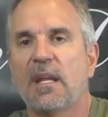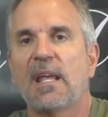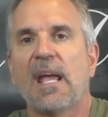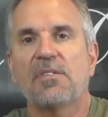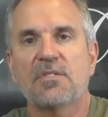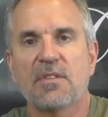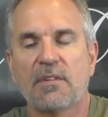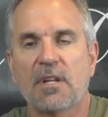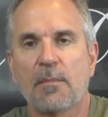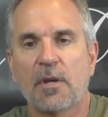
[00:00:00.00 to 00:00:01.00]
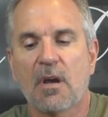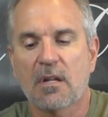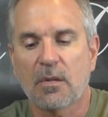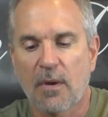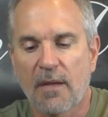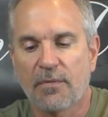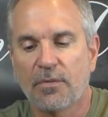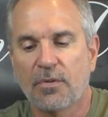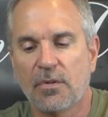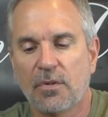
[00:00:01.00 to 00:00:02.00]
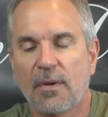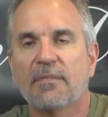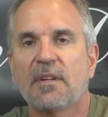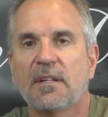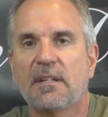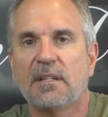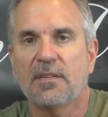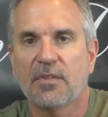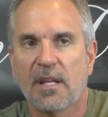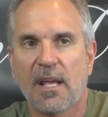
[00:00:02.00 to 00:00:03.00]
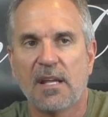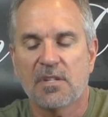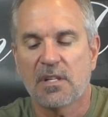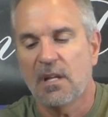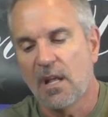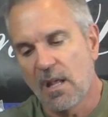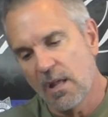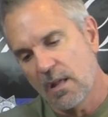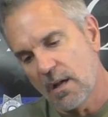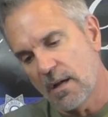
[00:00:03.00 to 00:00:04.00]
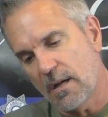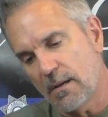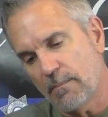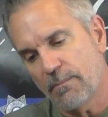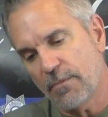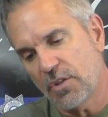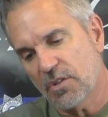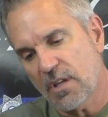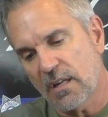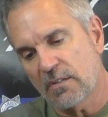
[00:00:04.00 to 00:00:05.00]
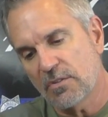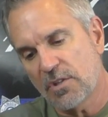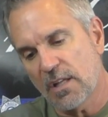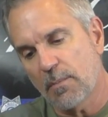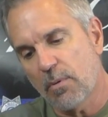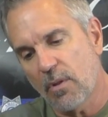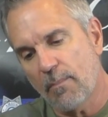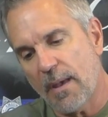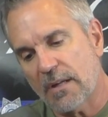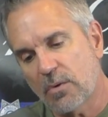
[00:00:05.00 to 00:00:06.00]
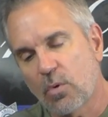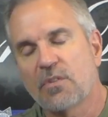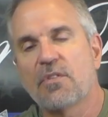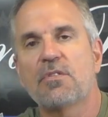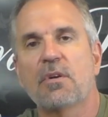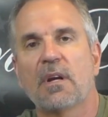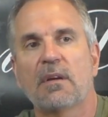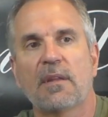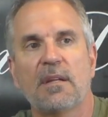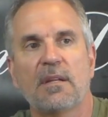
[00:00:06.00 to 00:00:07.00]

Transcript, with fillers: engages every time you cock the rifle, so you do have to disengage it. You just kind of gently pull it back towards the trigger, and that